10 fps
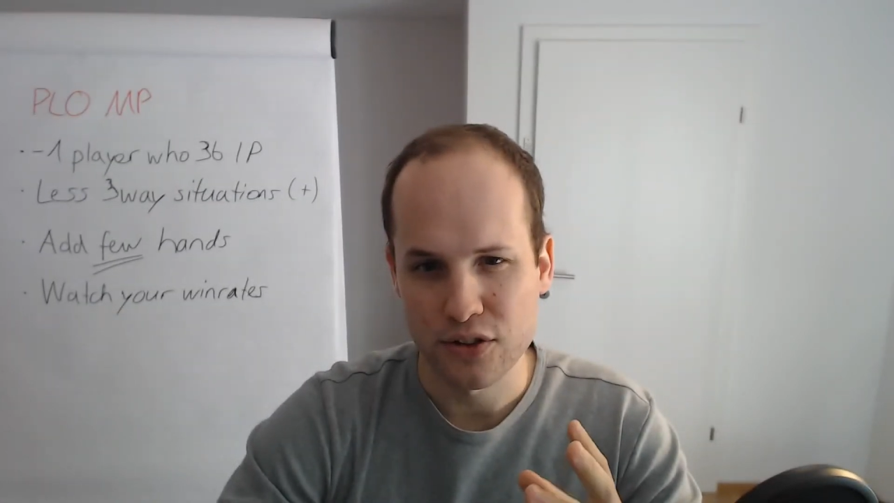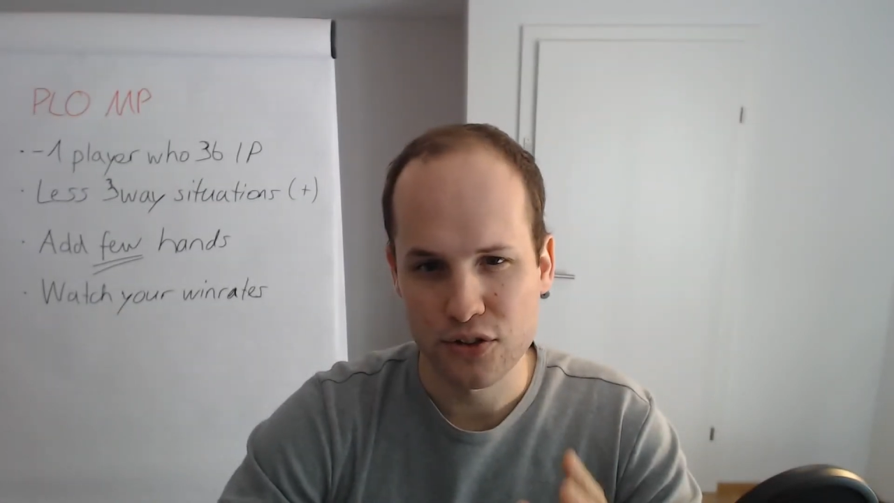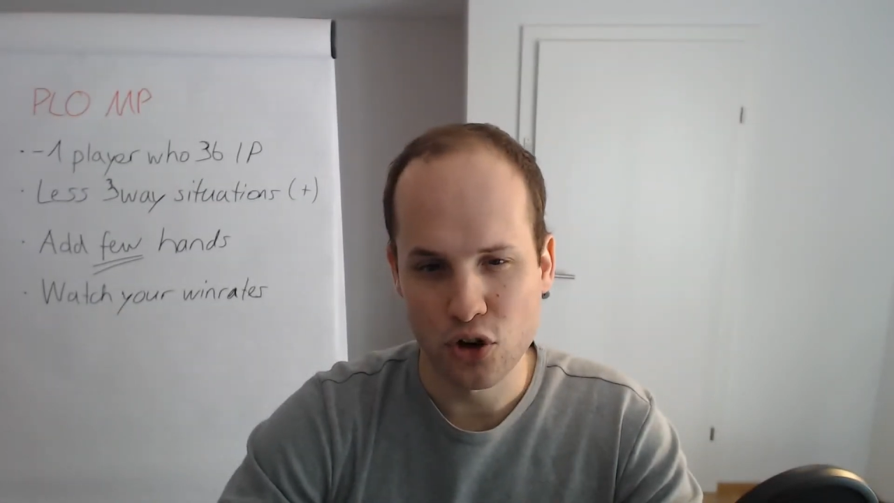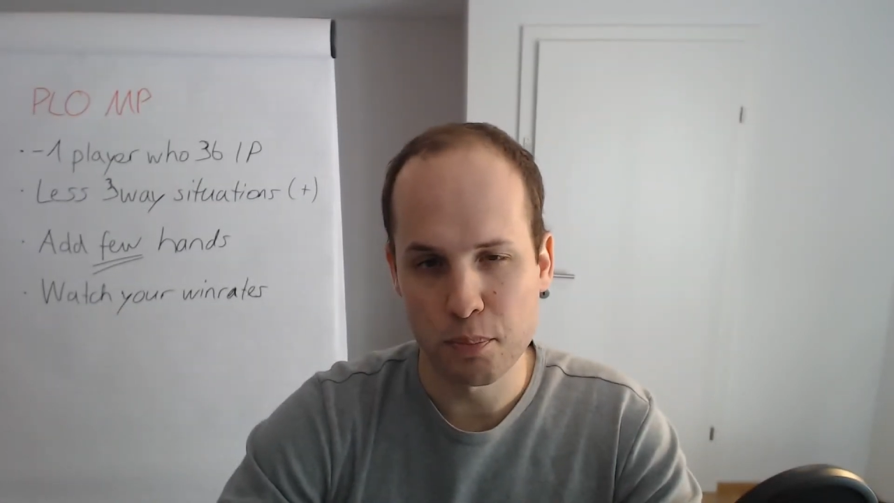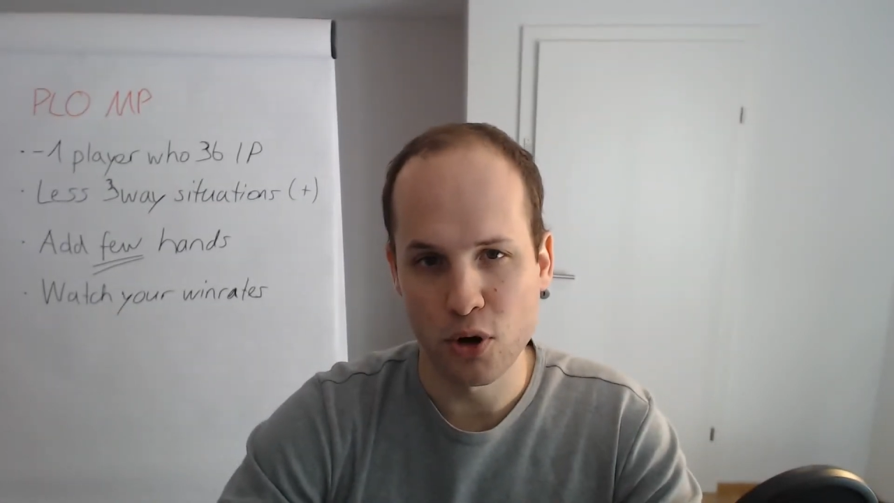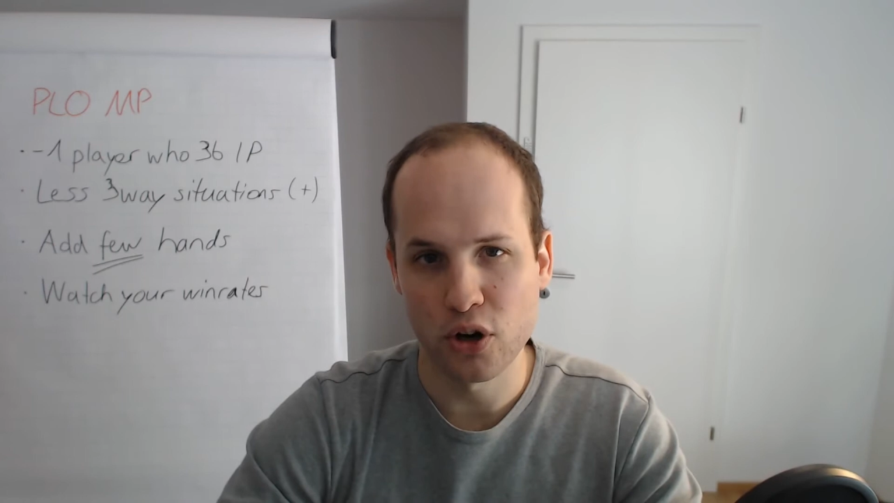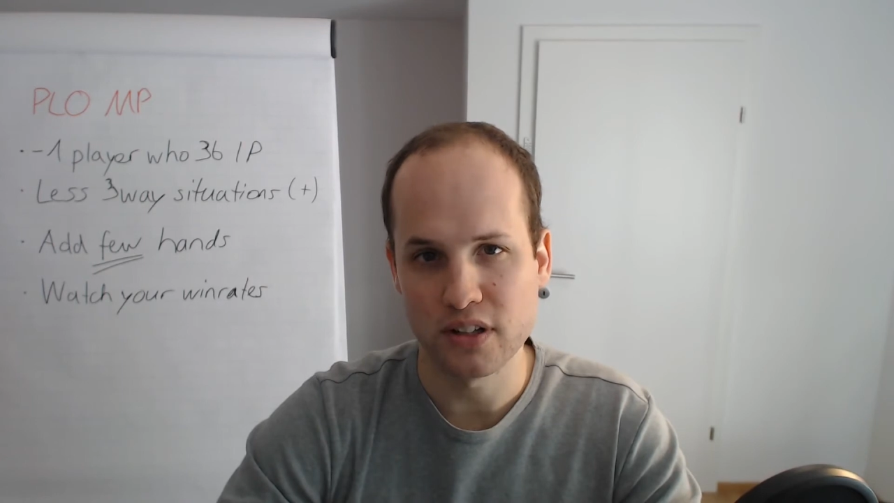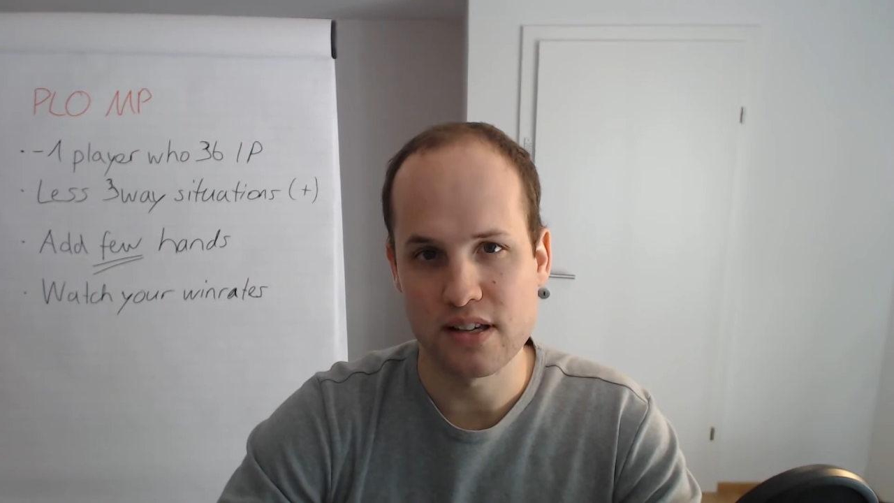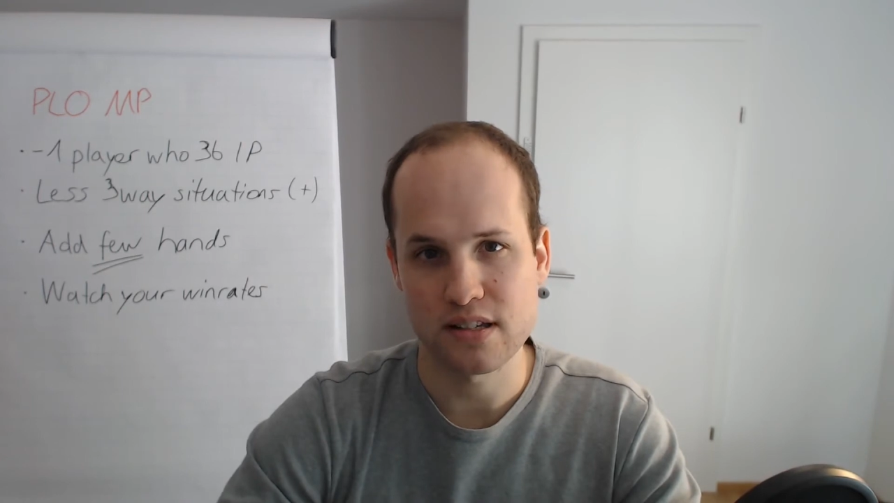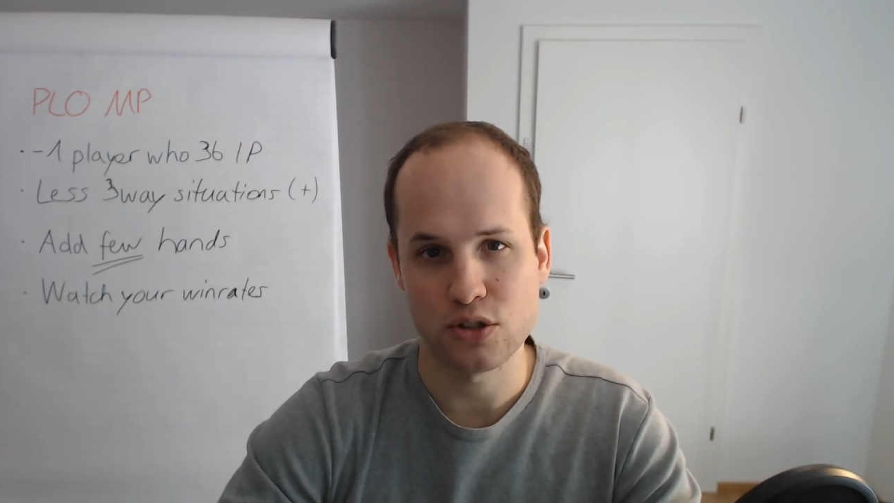third point
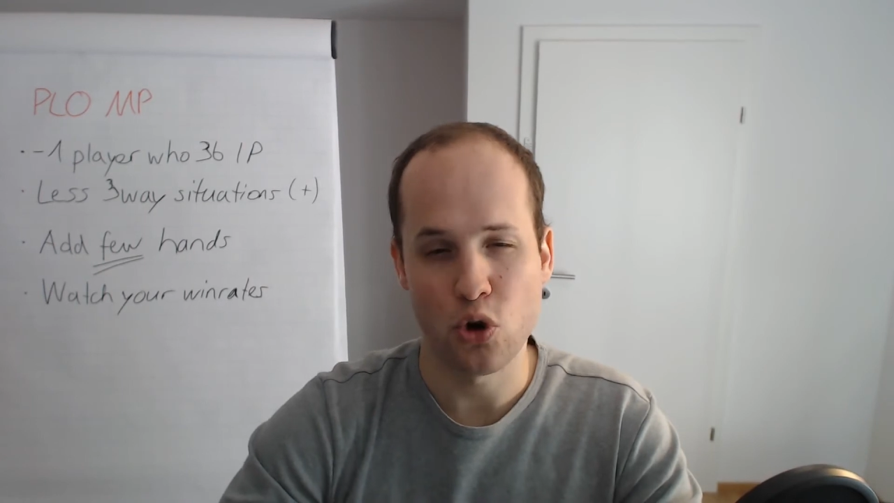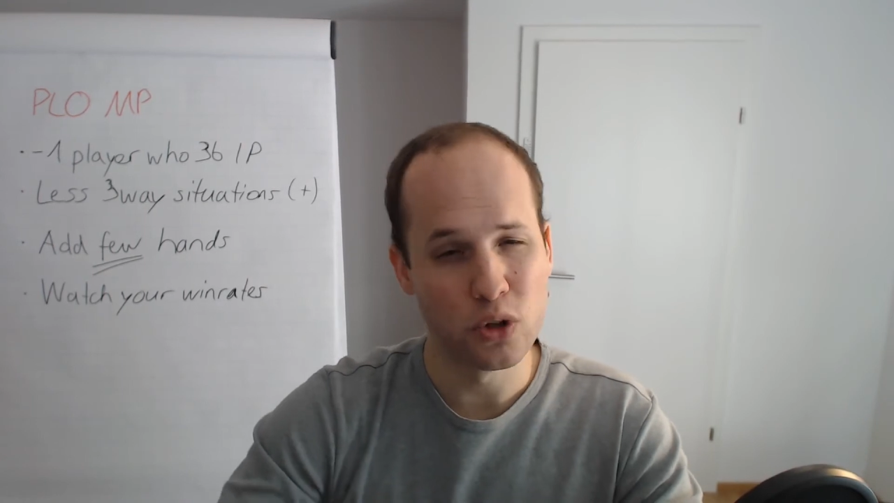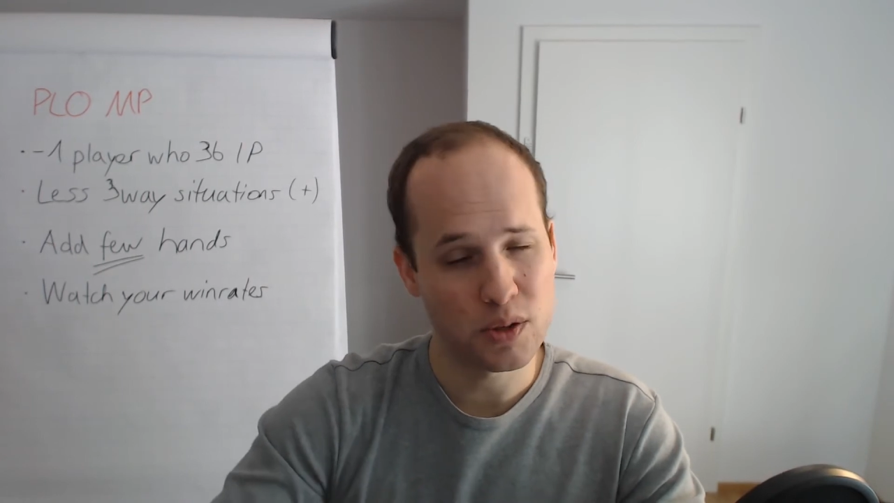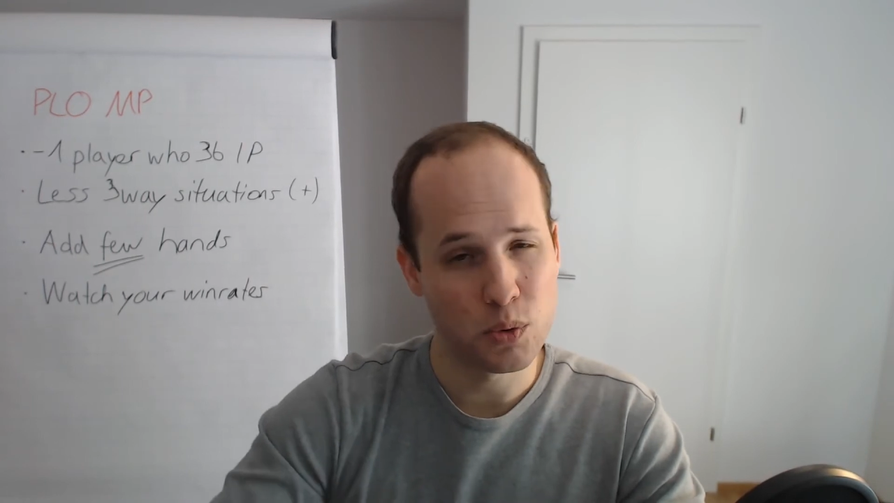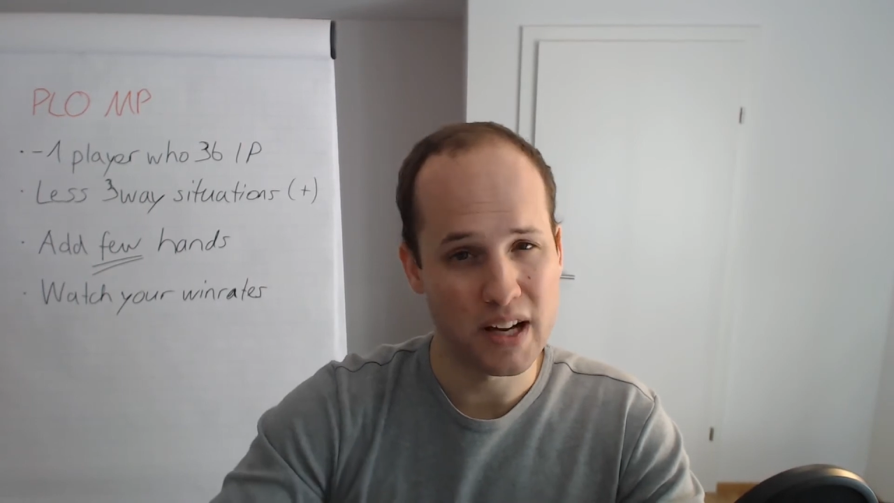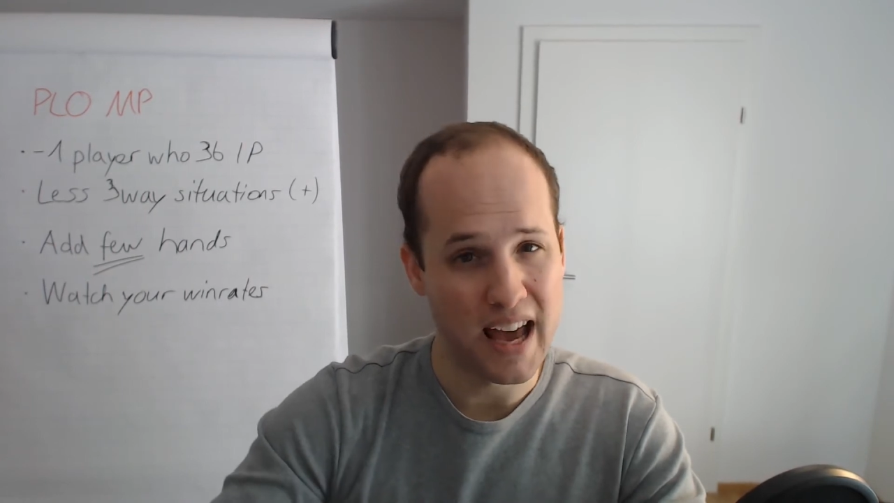is you only want